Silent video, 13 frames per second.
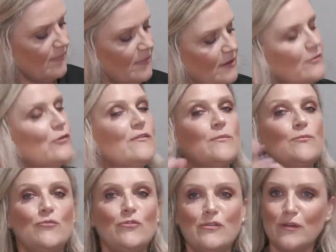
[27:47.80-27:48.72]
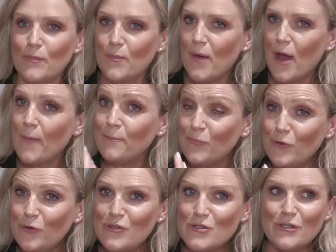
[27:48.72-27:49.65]
sort of a
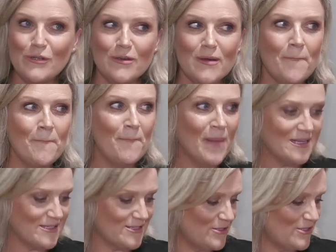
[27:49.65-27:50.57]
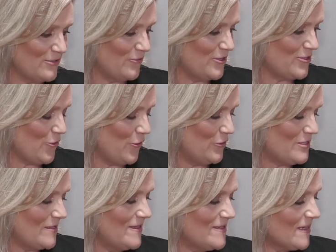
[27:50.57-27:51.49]
muted mustard sort of tone.
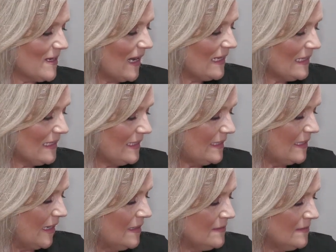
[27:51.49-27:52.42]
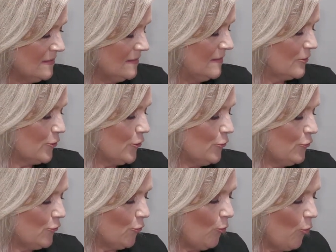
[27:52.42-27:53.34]
So there's a color here
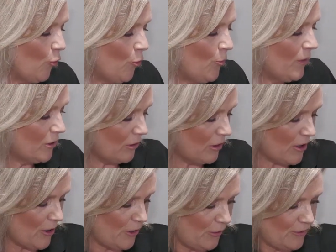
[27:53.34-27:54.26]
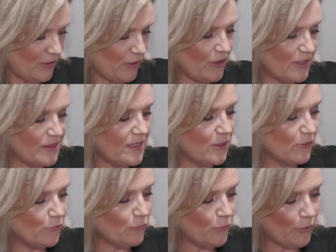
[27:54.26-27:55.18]
called Warm Glow that I think
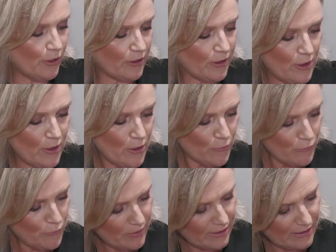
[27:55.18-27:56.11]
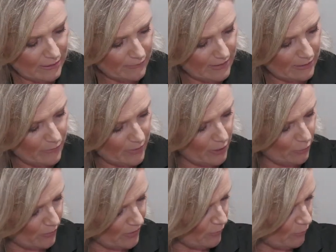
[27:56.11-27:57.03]
could work really, really
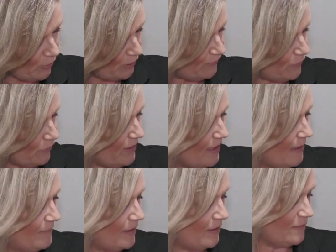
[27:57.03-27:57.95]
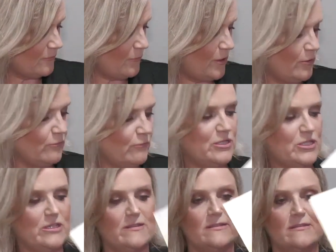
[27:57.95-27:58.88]
well with what you've got happening as well,
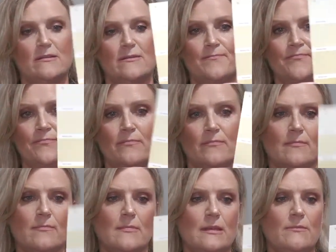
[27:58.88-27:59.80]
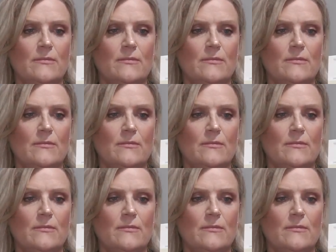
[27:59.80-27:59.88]
which is, let me